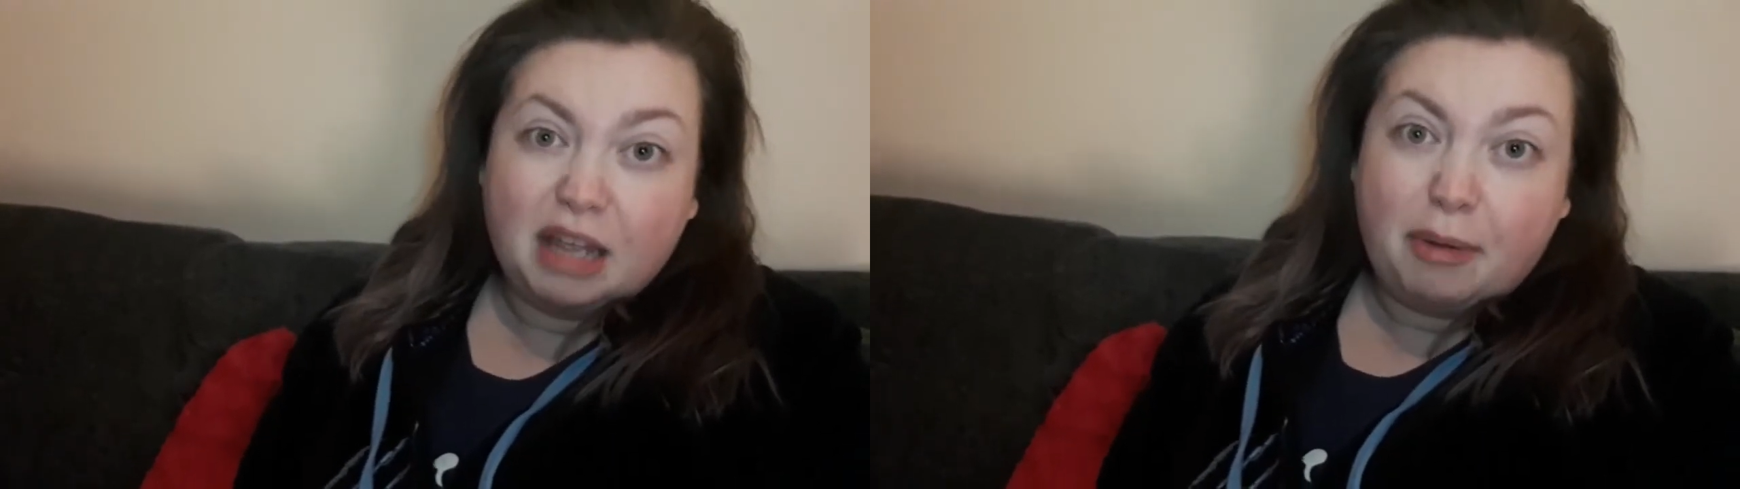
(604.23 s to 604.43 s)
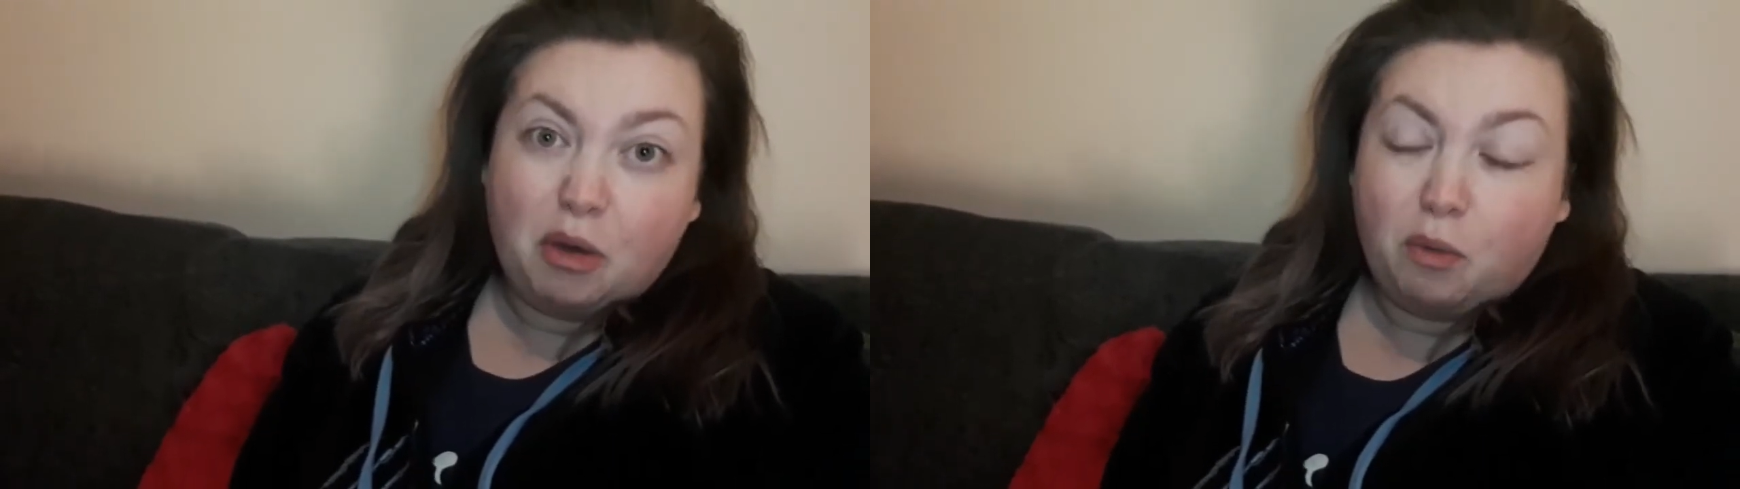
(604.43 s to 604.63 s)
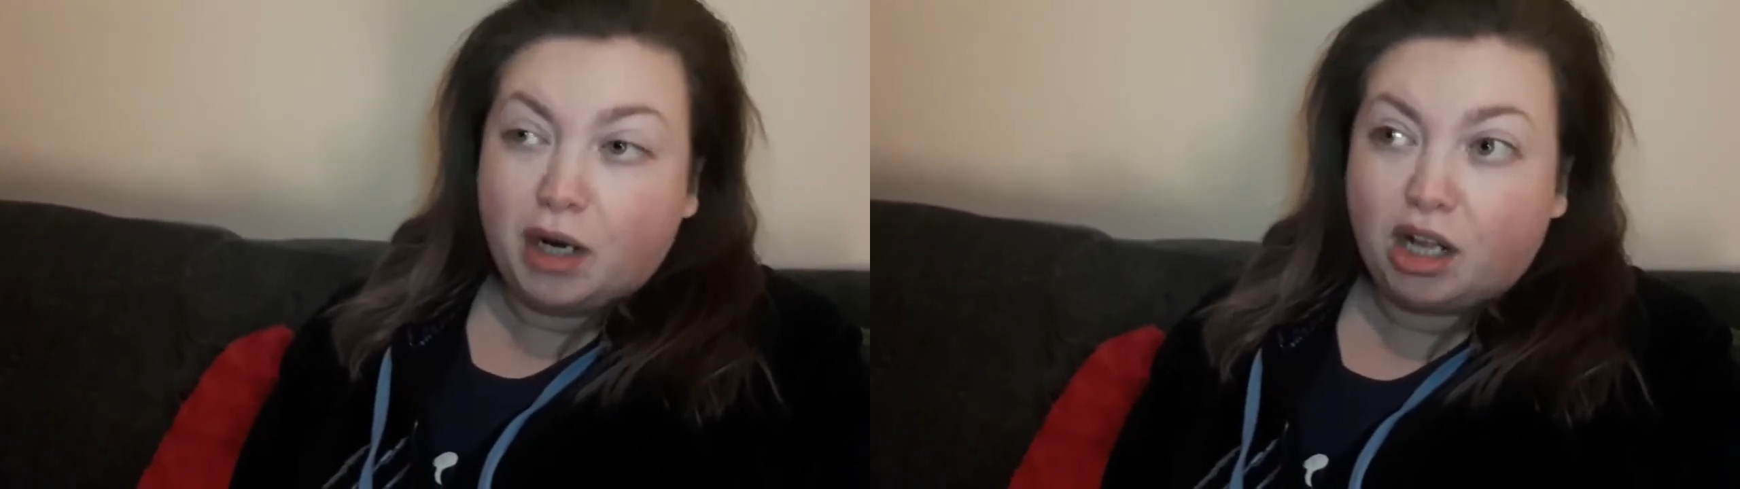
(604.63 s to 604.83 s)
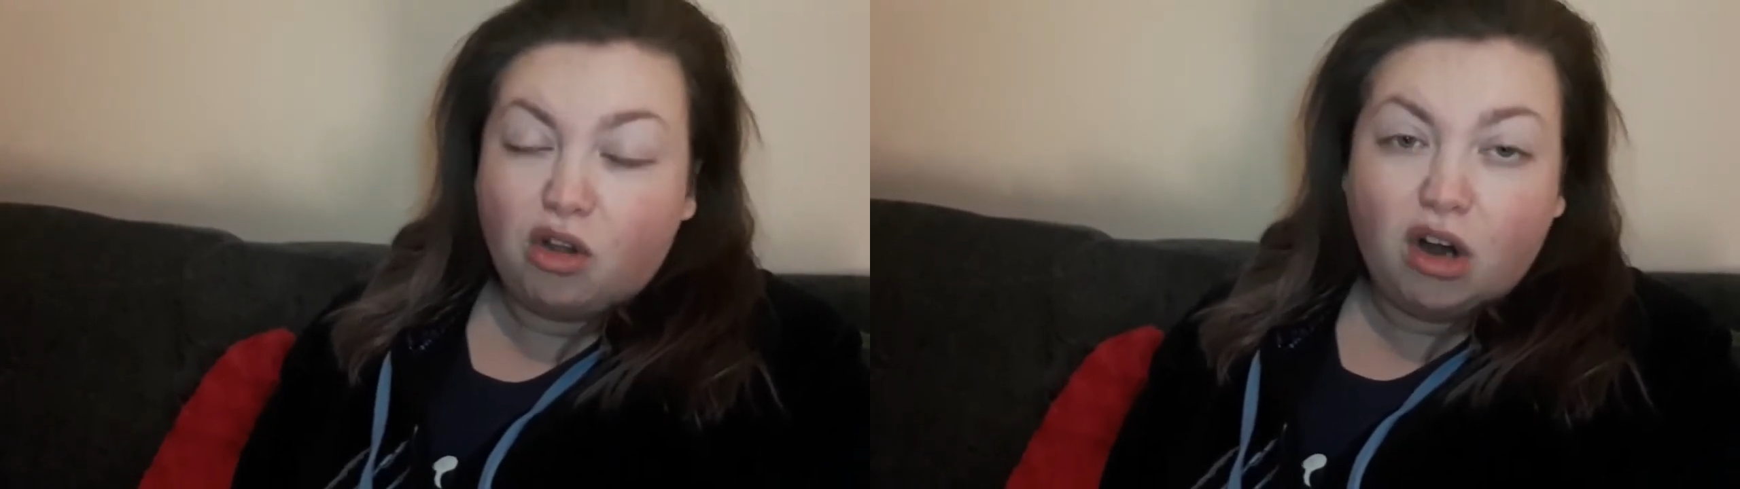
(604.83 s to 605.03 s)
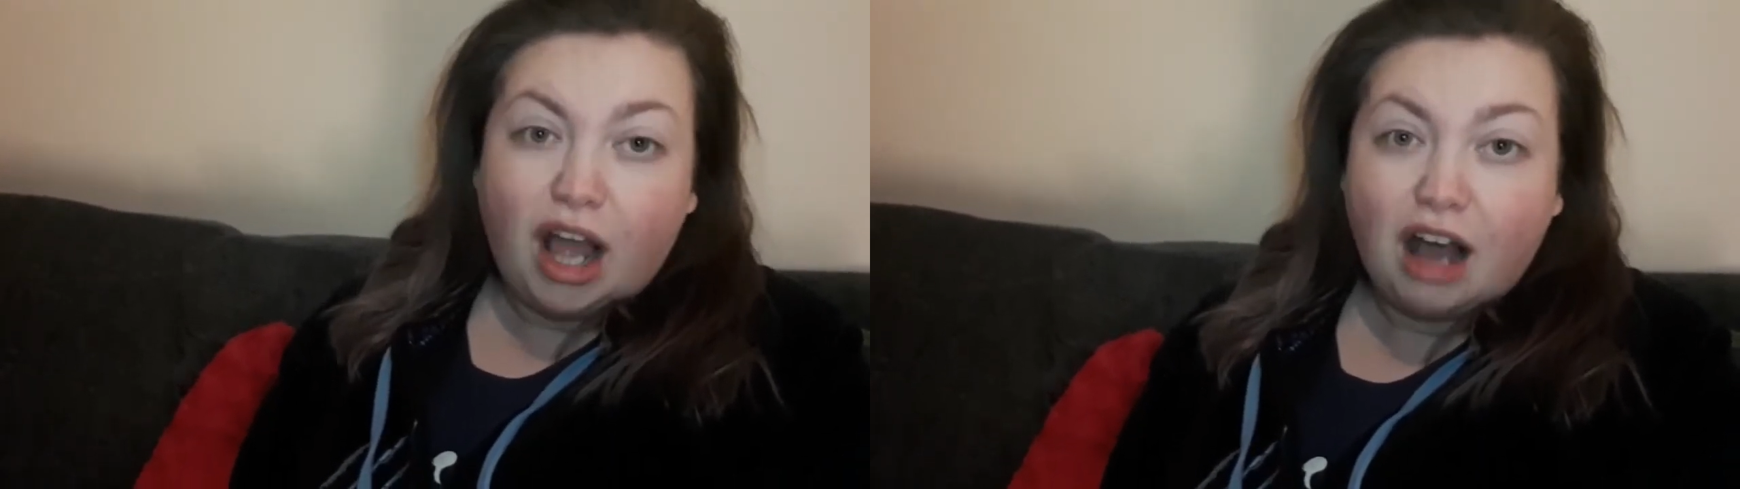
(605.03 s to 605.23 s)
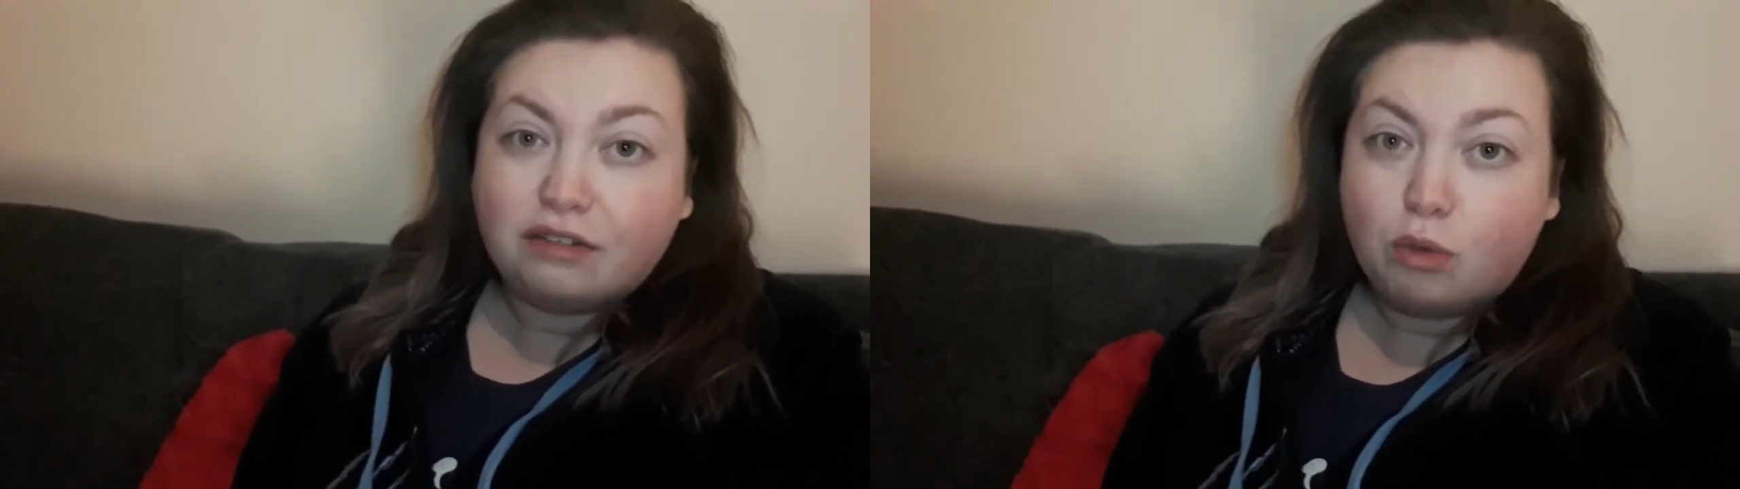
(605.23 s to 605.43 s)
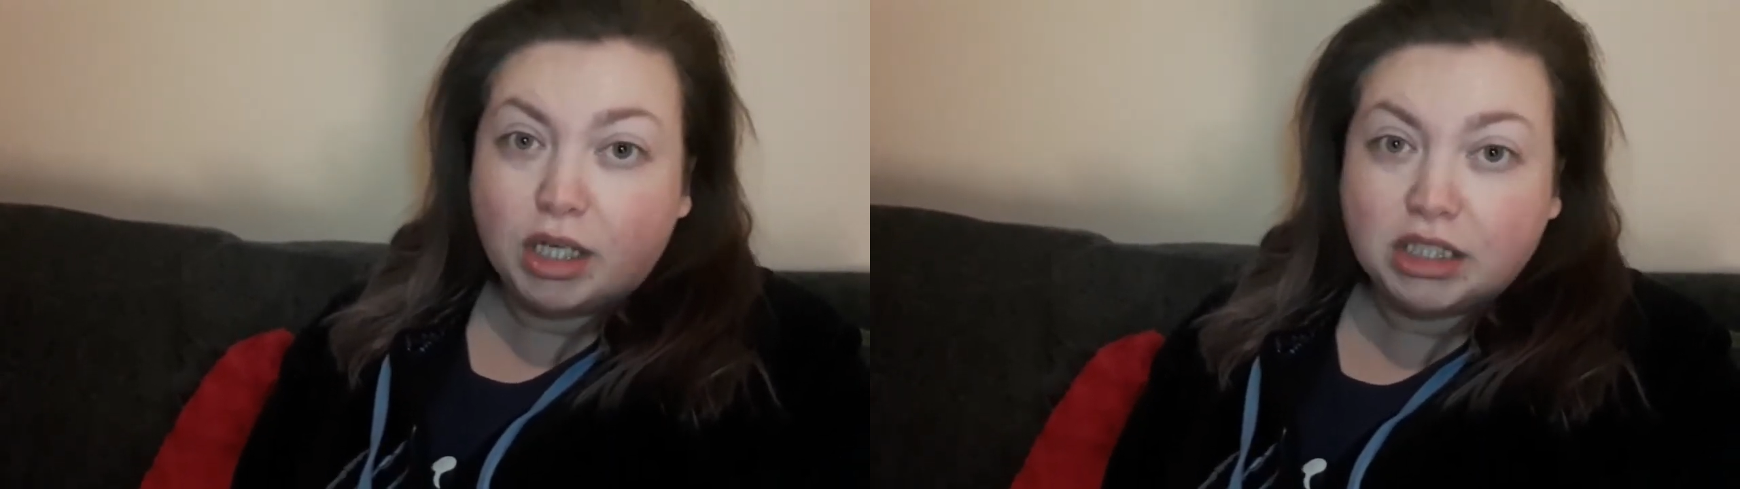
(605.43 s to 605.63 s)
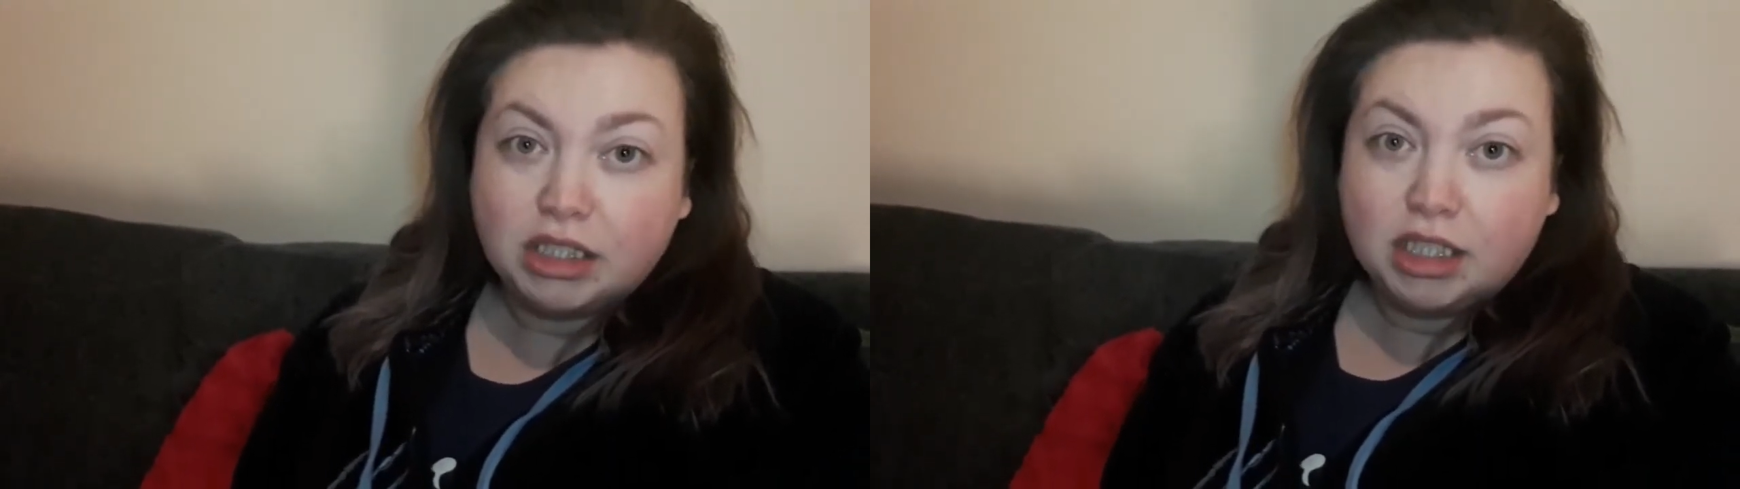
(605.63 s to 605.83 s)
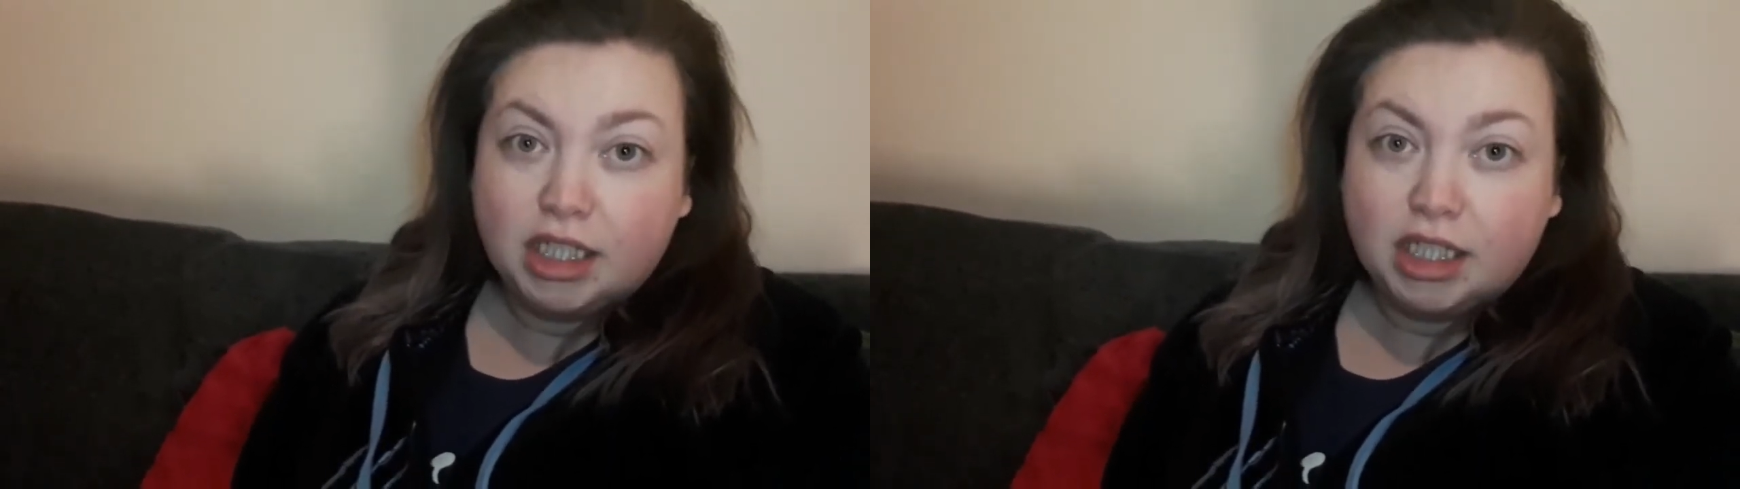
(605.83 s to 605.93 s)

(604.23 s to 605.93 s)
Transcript: about one o'clock, half one,